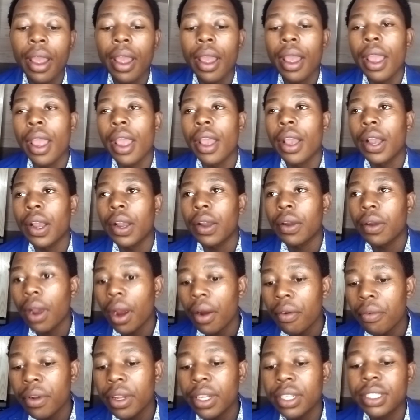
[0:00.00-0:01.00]

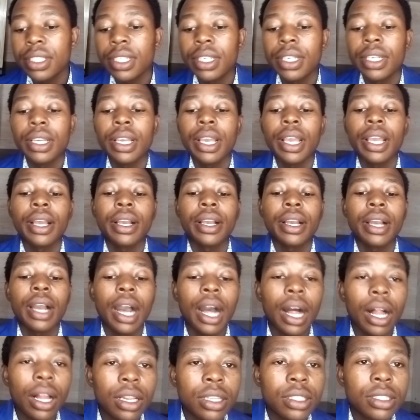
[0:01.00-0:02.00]
encouraging a
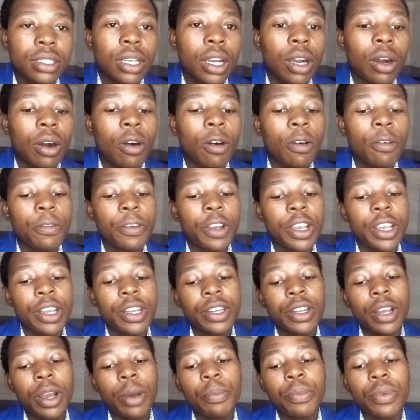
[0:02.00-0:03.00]
culture of
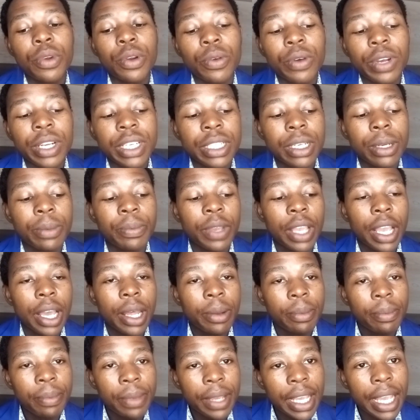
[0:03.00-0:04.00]
entrepreneurship
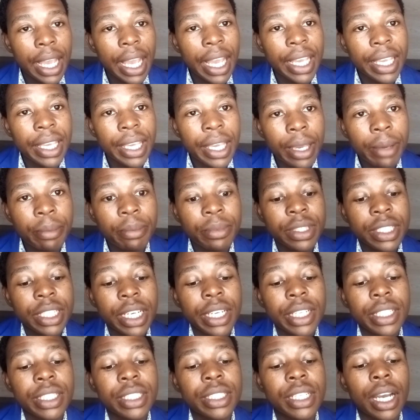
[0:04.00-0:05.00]
can be a game
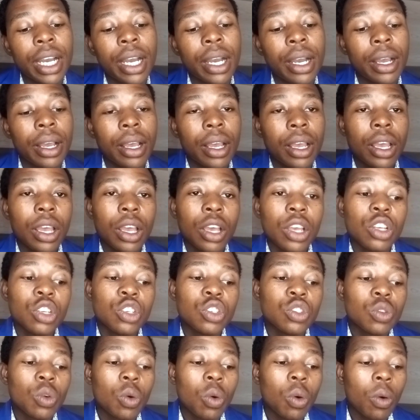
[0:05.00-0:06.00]
changer.
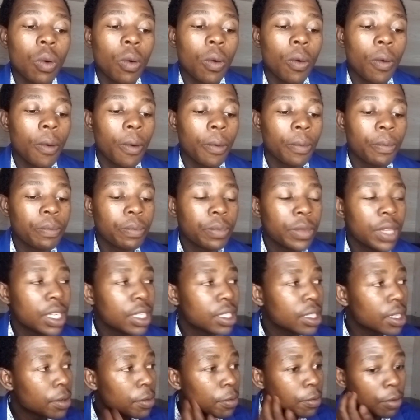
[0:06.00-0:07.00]
So,
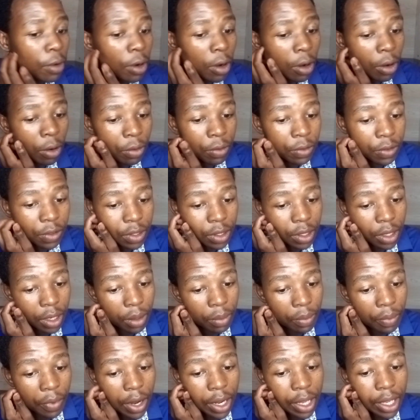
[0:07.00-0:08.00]
this involves
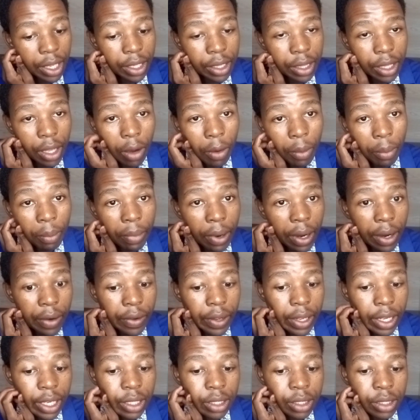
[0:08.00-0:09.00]
breaking down
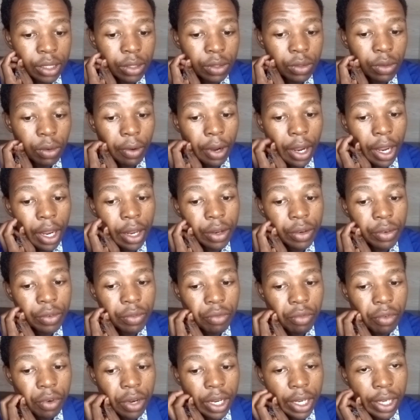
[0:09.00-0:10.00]
barriers to
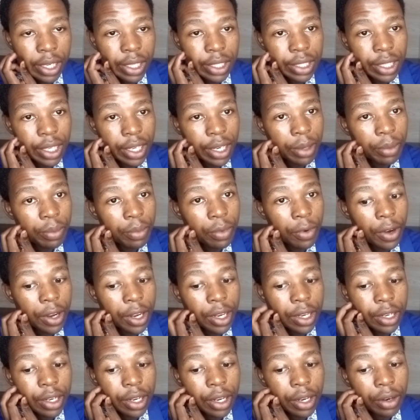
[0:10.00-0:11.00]
entry,
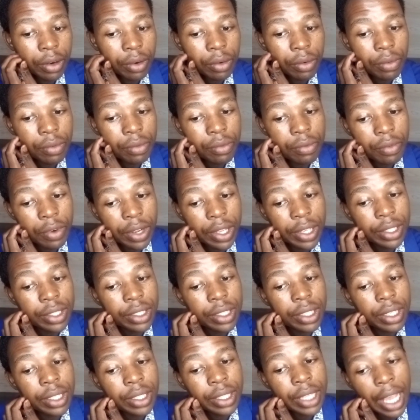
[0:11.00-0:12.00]
celebrating
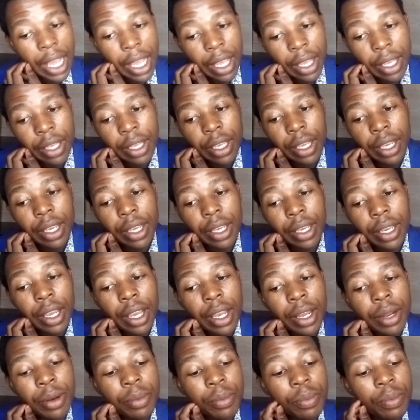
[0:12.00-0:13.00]
risk taking,
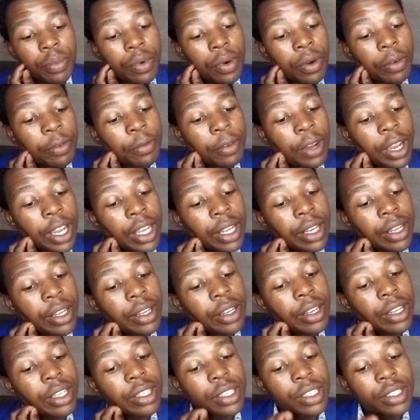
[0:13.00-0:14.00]
and
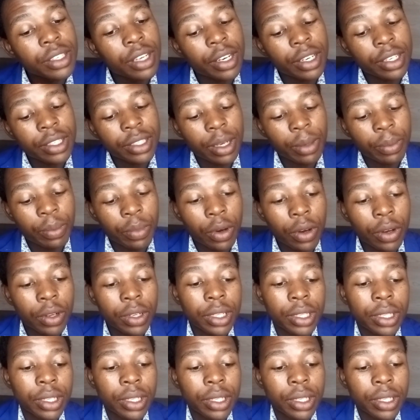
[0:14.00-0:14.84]
providing necessary support